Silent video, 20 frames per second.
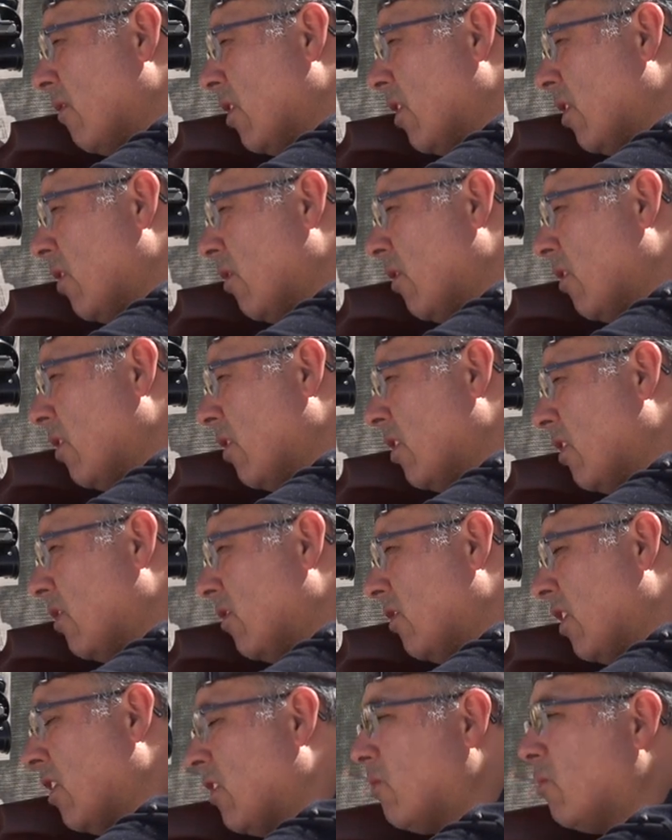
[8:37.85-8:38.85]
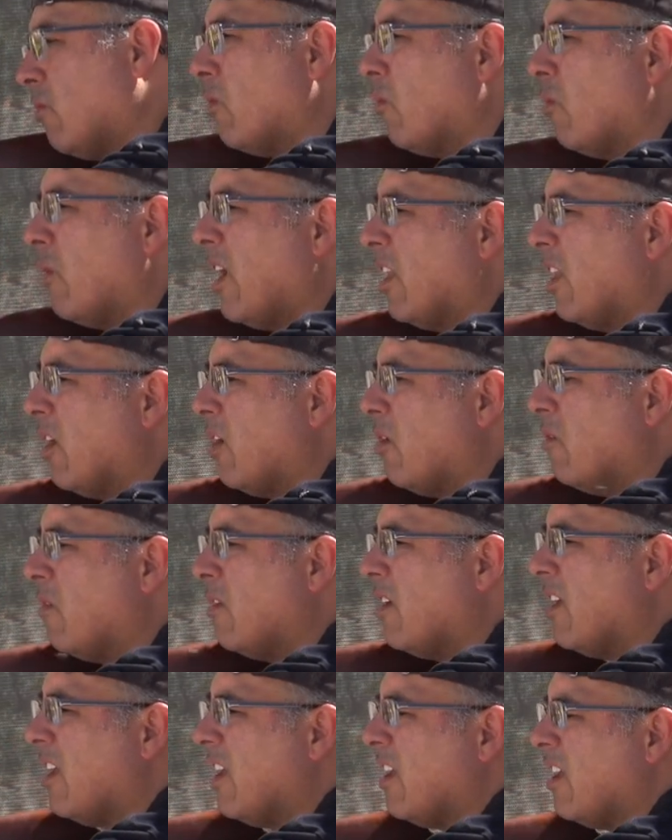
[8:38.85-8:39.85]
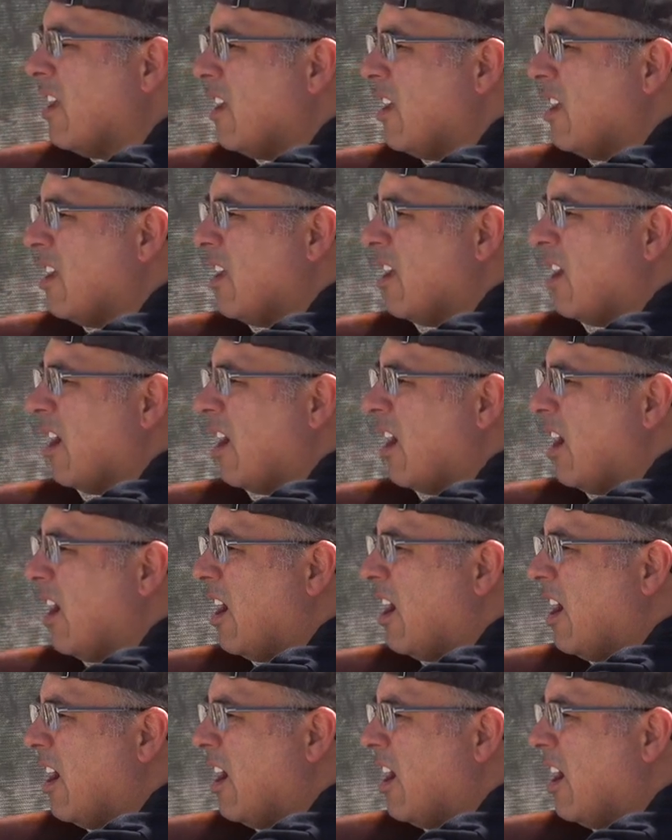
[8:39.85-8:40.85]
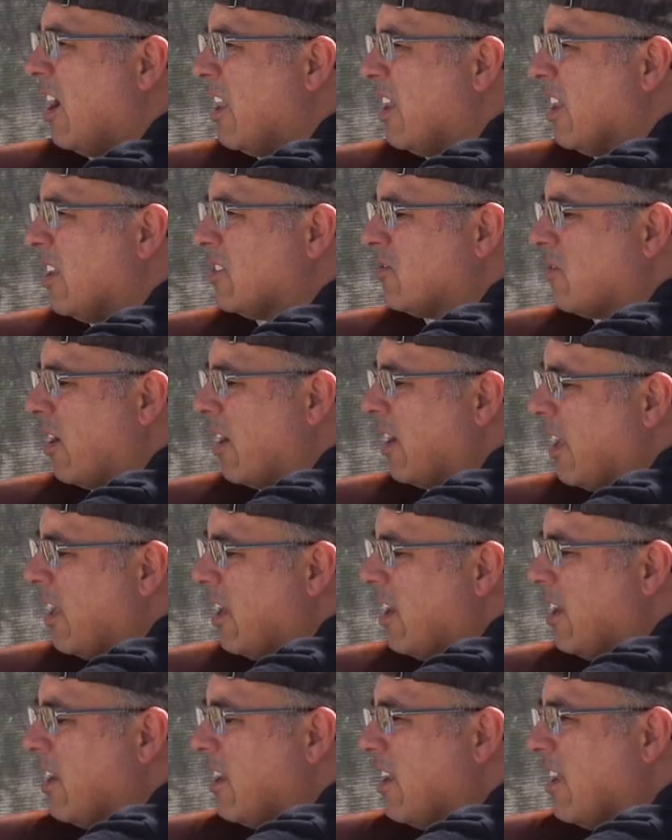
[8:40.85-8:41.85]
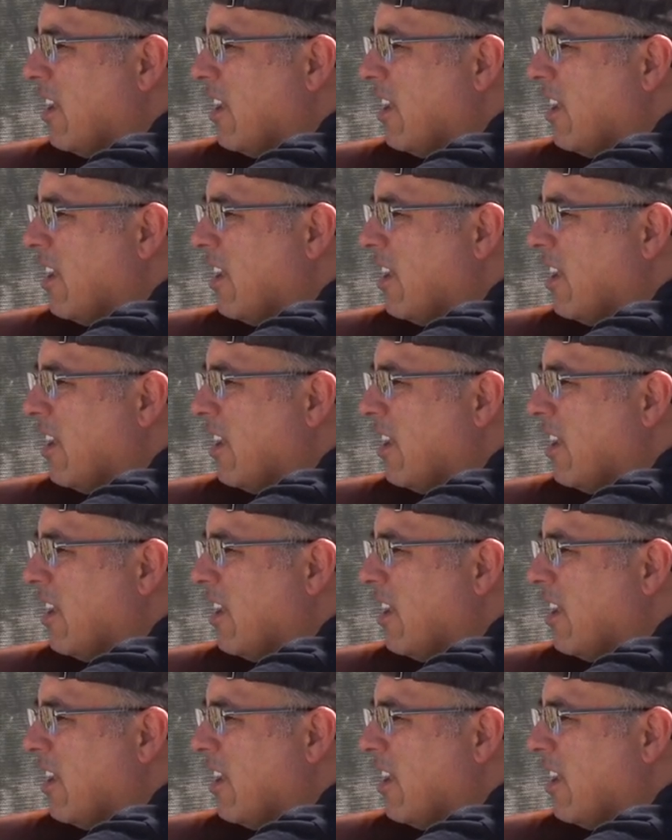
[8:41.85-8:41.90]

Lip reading: Oh goodness, yes, we're way low. Let's try again.